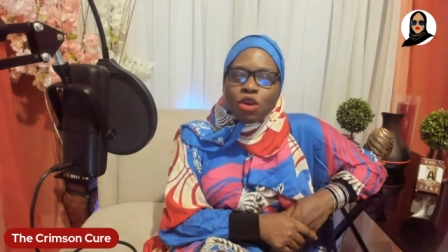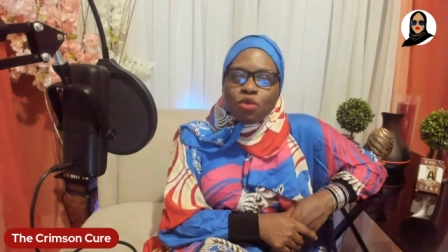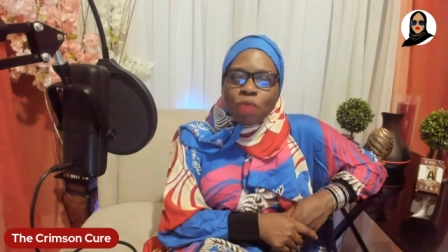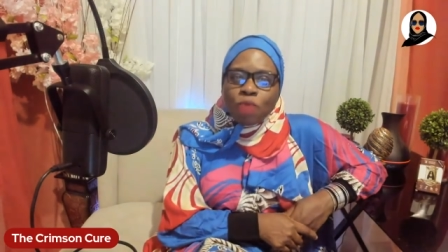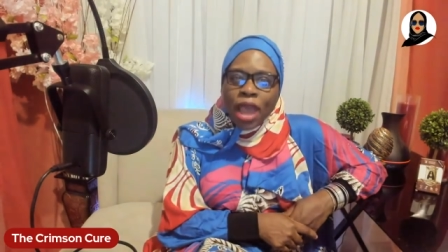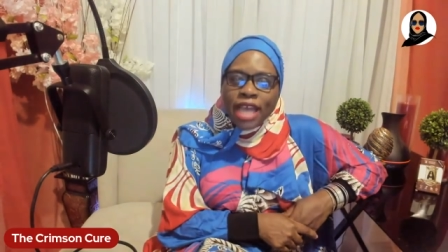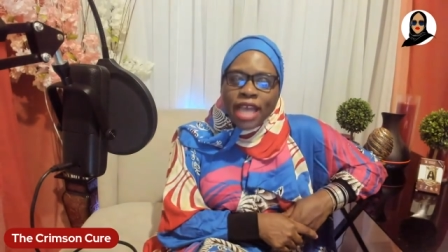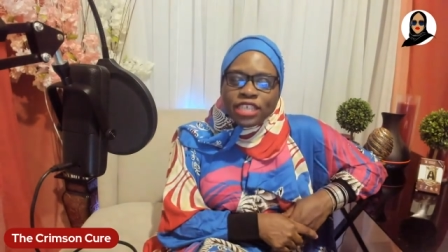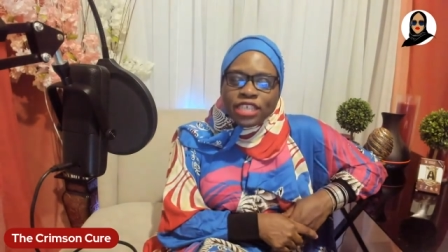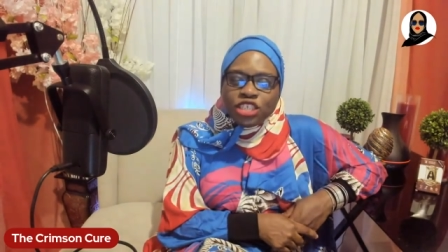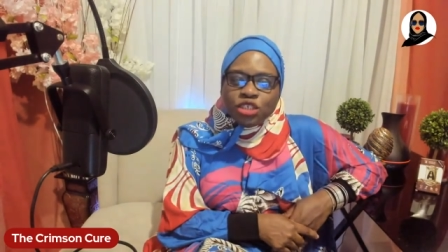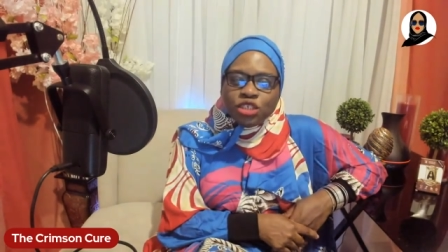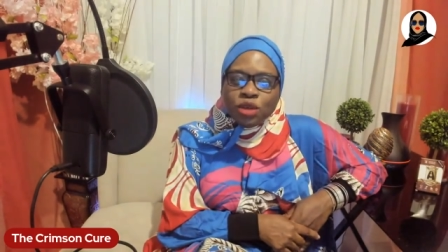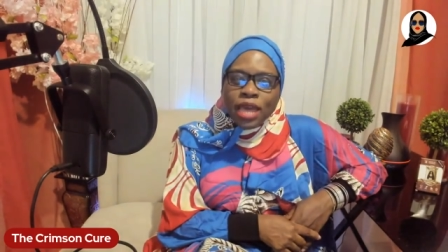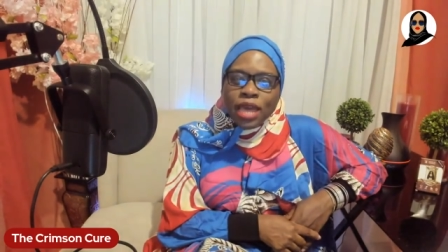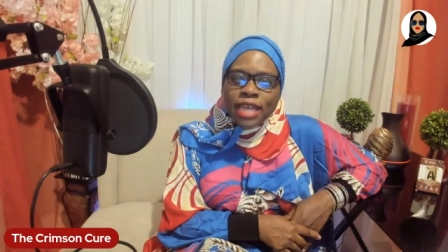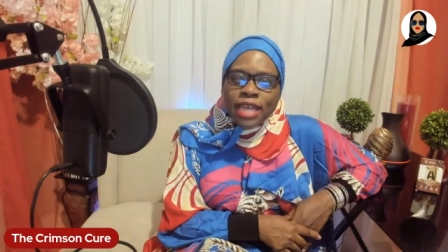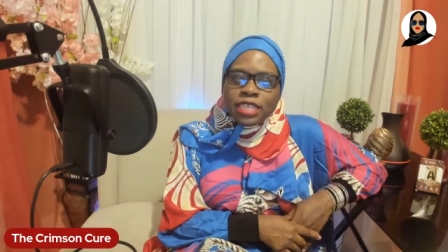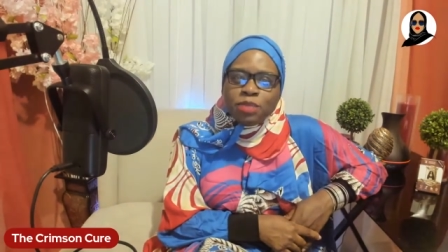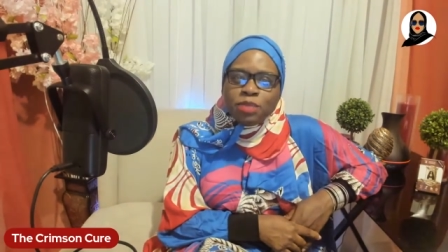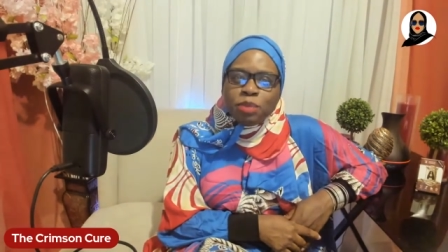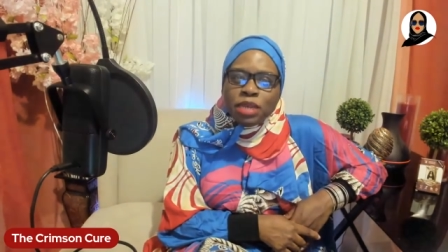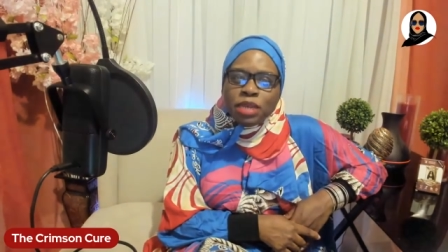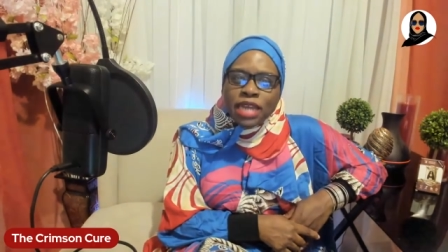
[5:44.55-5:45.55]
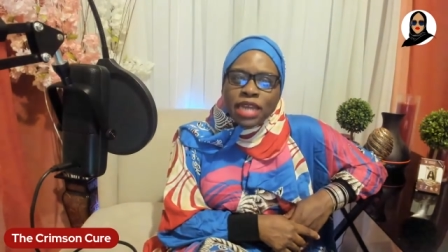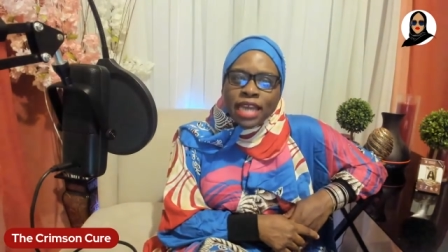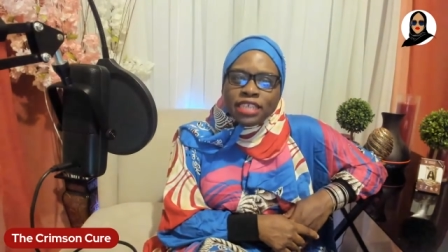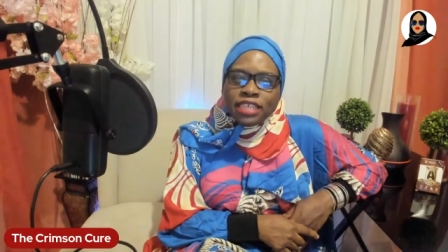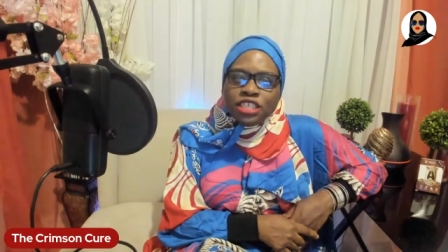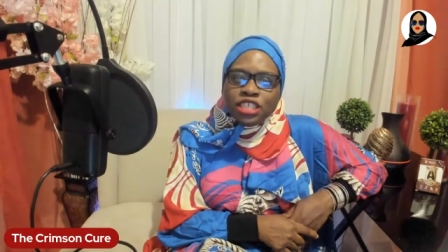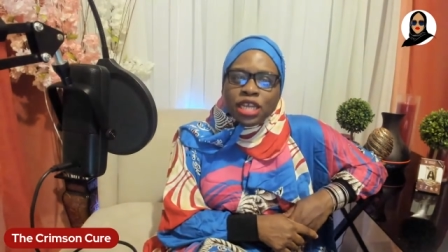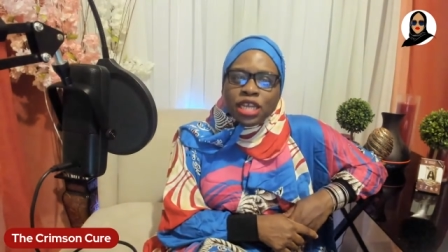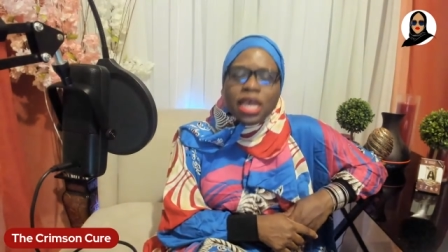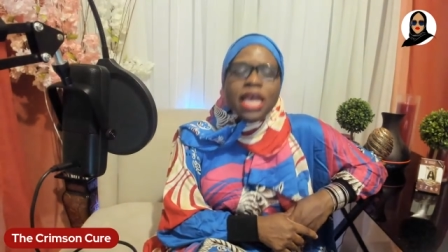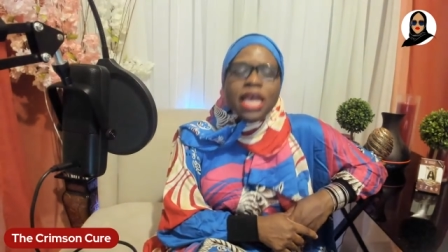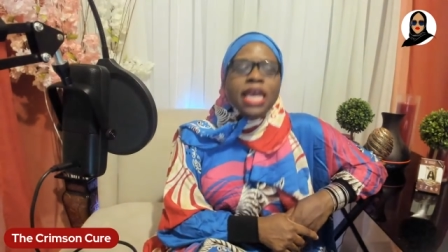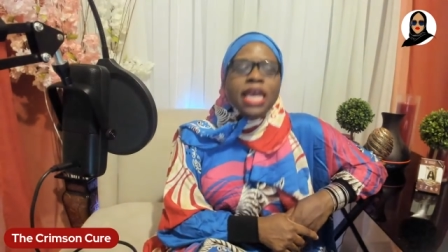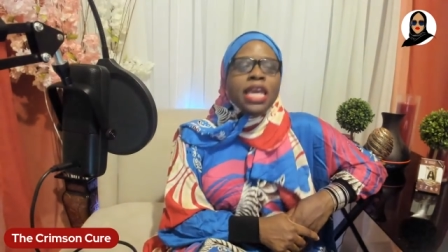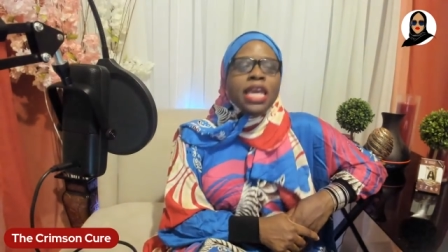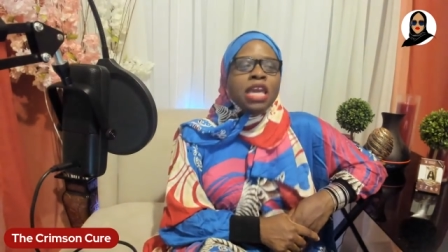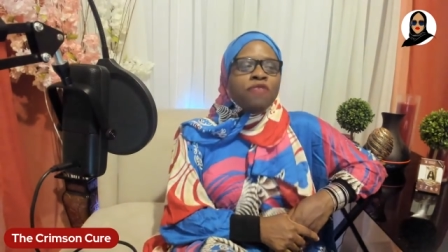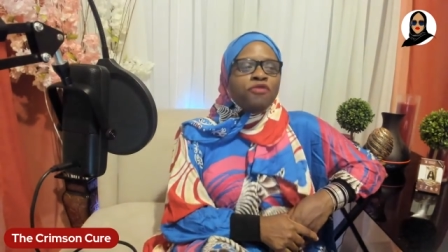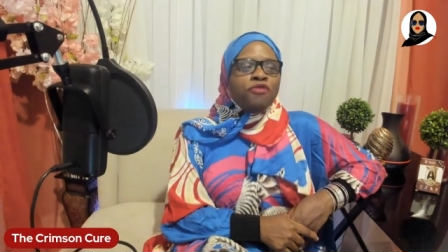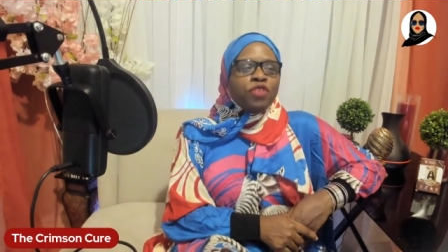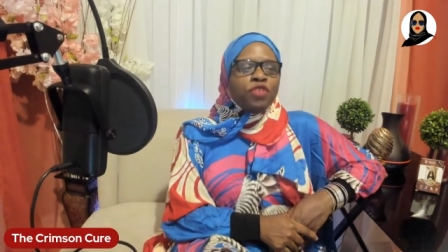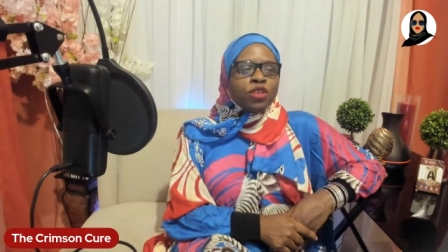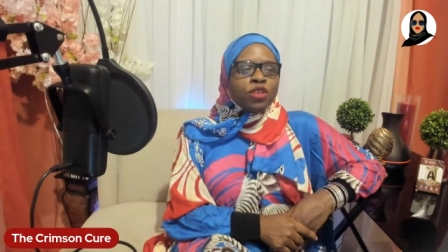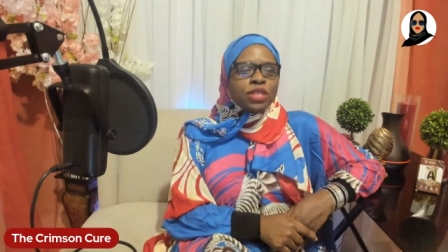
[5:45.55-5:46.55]
a rational explanation.
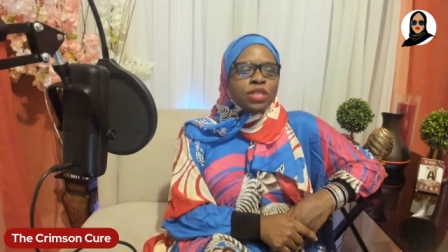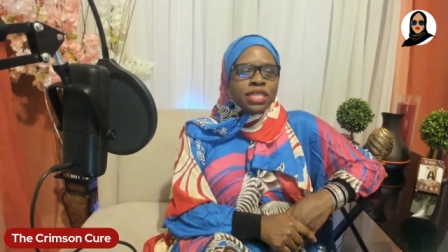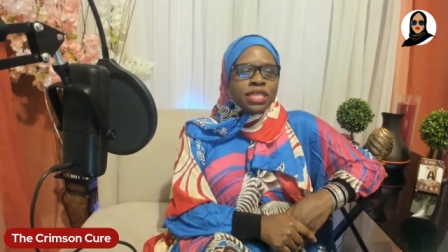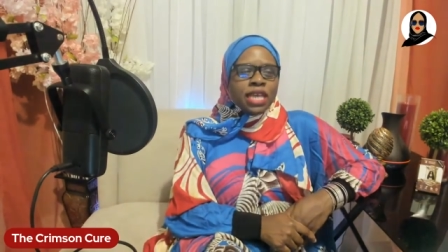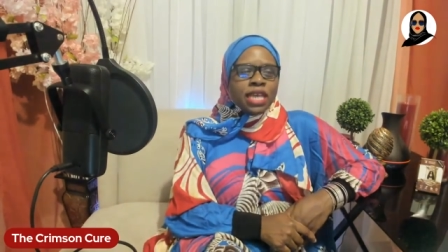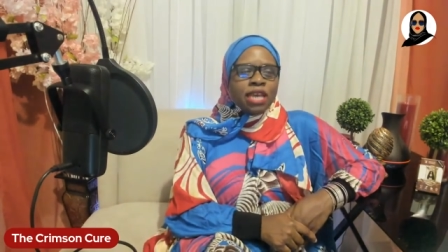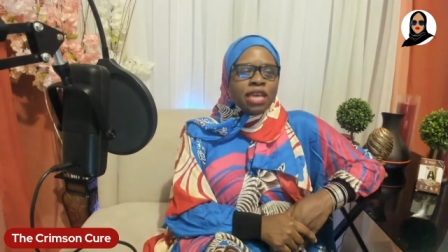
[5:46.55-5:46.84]
If you